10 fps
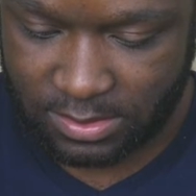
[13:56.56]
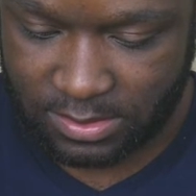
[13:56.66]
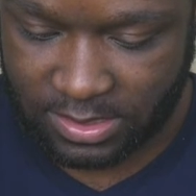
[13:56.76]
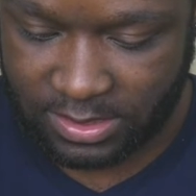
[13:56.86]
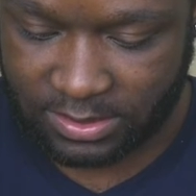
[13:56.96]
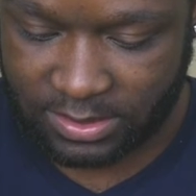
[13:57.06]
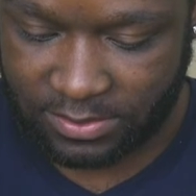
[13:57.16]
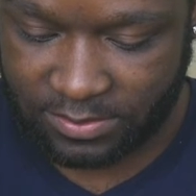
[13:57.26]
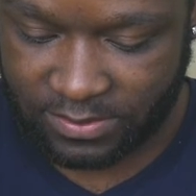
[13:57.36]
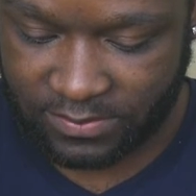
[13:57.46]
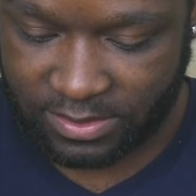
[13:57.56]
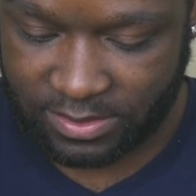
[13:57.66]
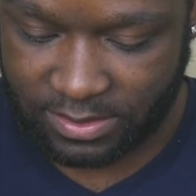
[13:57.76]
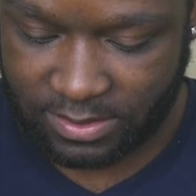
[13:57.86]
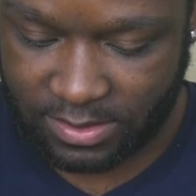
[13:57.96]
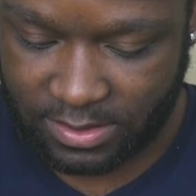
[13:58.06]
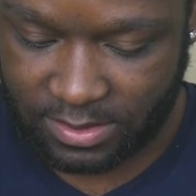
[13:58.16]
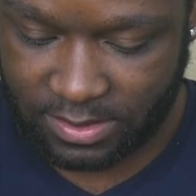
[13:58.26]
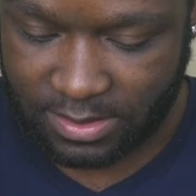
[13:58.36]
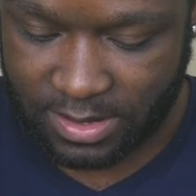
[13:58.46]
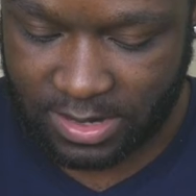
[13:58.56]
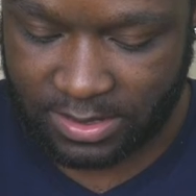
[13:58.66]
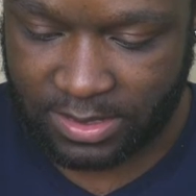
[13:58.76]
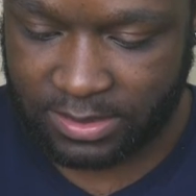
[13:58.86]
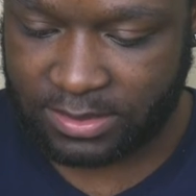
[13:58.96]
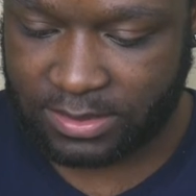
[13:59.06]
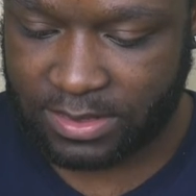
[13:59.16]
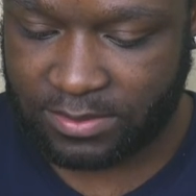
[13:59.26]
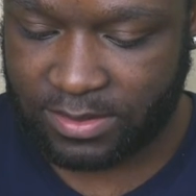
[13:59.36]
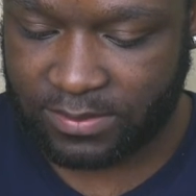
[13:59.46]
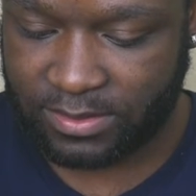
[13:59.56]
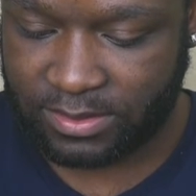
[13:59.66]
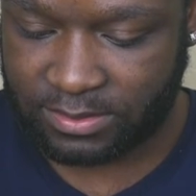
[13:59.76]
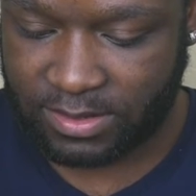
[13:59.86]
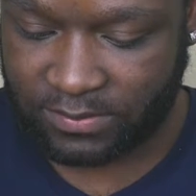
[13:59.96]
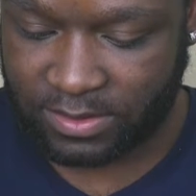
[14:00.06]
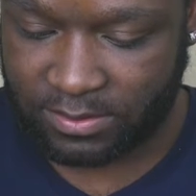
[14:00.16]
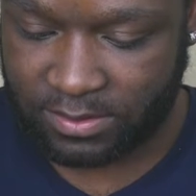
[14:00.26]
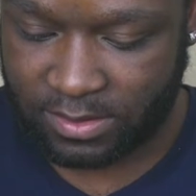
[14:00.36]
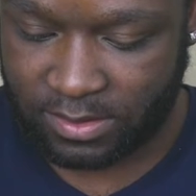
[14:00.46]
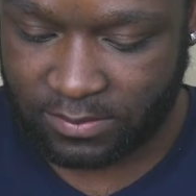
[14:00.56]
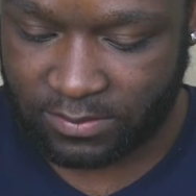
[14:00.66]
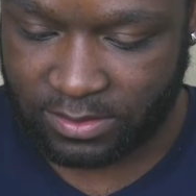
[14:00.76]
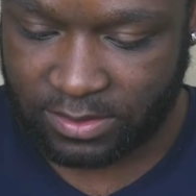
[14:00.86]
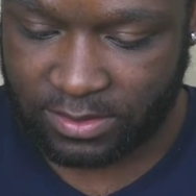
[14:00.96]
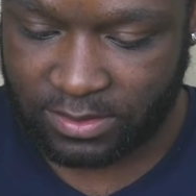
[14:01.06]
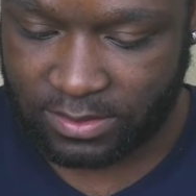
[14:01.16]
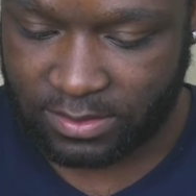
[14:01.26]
Did I just get rid of it? I did just get rid of it, so I have to do it all over again.